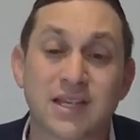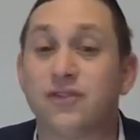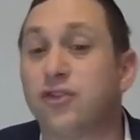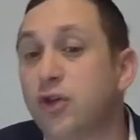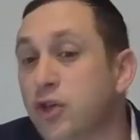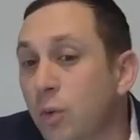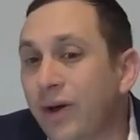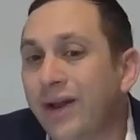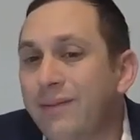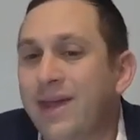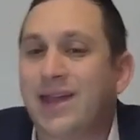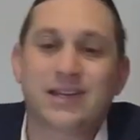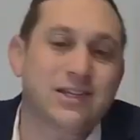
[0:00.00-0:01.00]
Even though you want
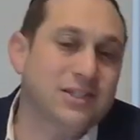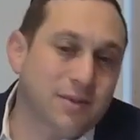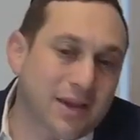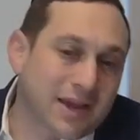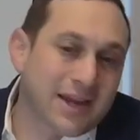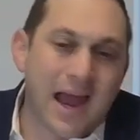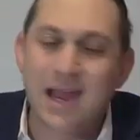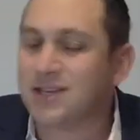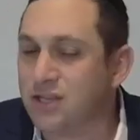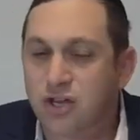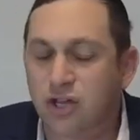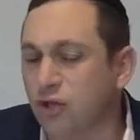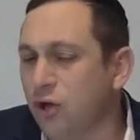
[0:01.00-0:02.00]
to make it just to make it nice,
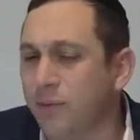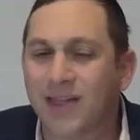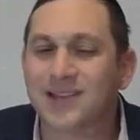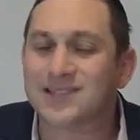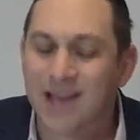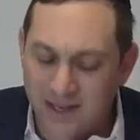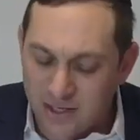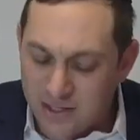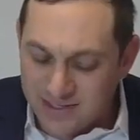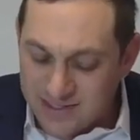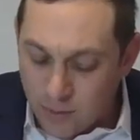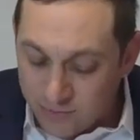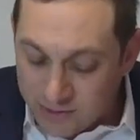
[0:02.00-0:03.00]
you can do it, but that's, actually,
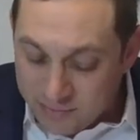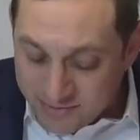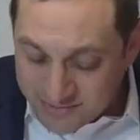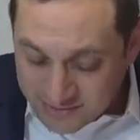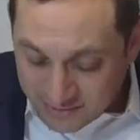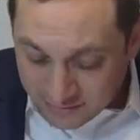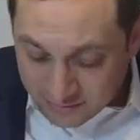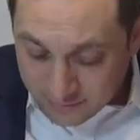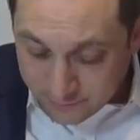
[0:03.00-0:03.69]
that's not really missing.